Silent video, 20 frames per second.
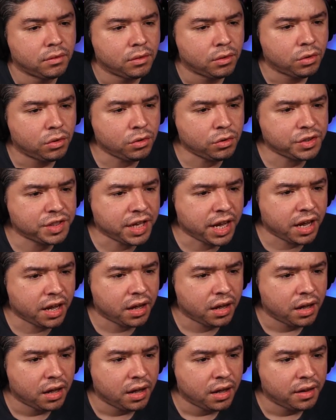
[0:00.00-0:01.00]
Who's that?
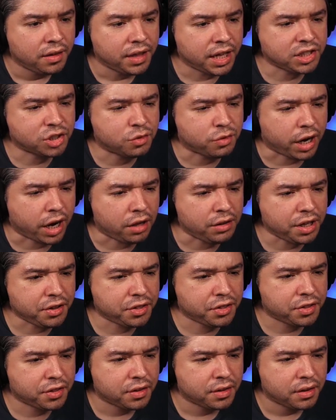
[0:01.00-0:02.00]
That's Growlithe?
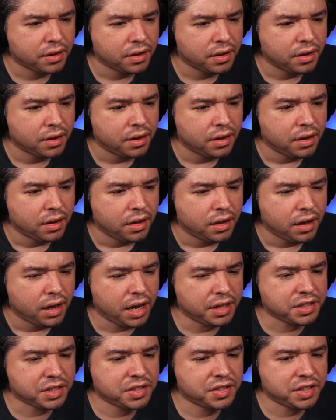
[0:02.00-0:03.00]

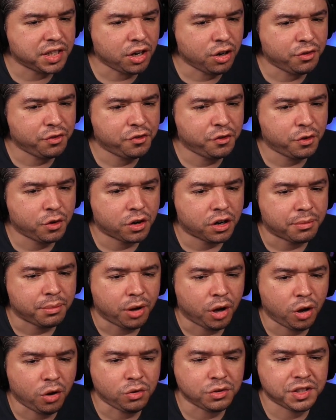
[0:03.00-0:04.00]
It's a Sinnoh form!
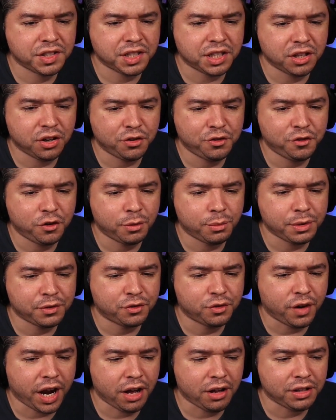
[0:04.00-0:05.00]
Old Sinnoh form of
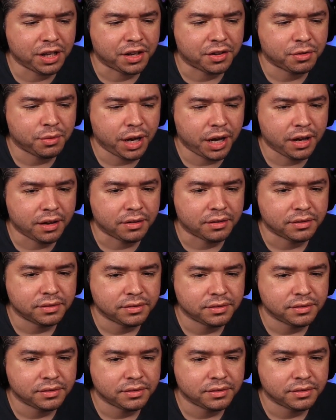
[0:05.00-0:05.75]
Growlithe, wow.